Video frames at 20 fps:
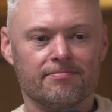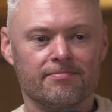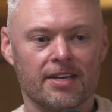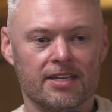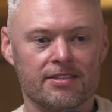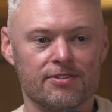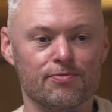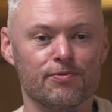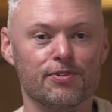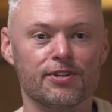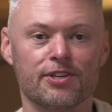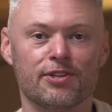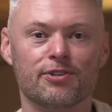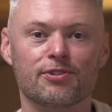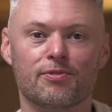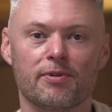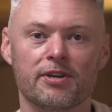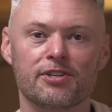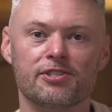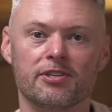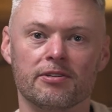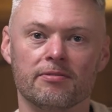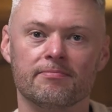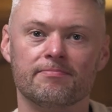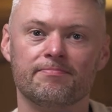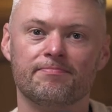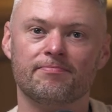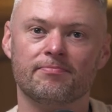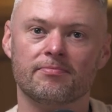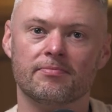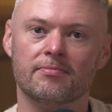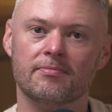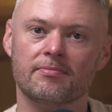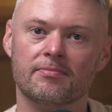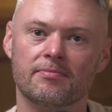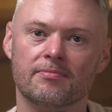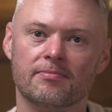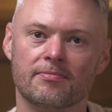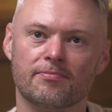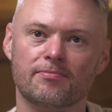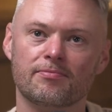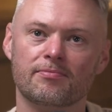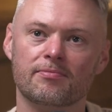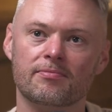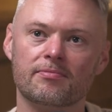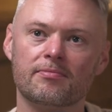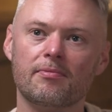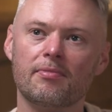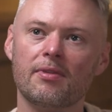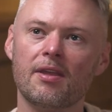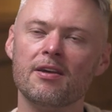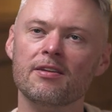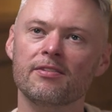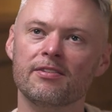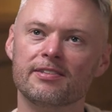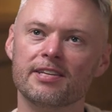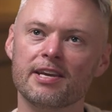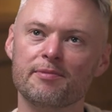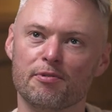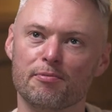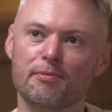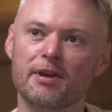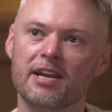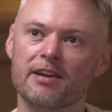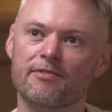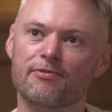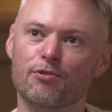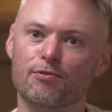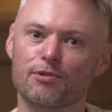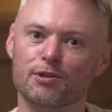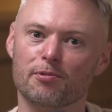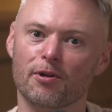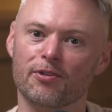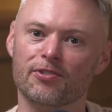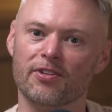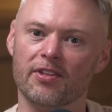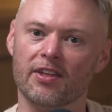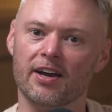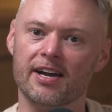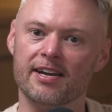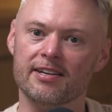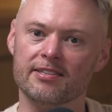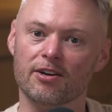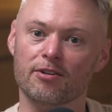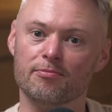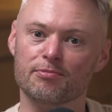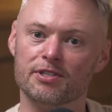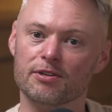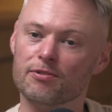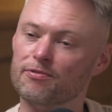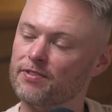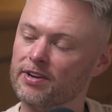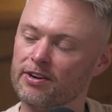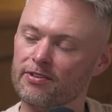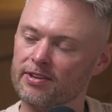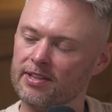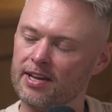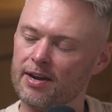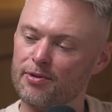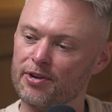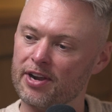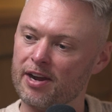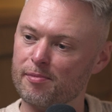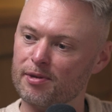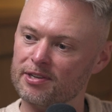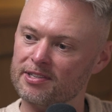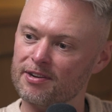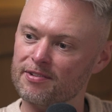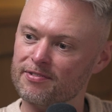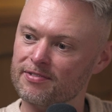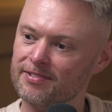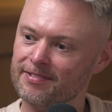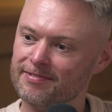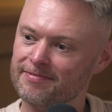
That's a really good question. The deep and meaningful response to that is I'm still figuring that one out myself.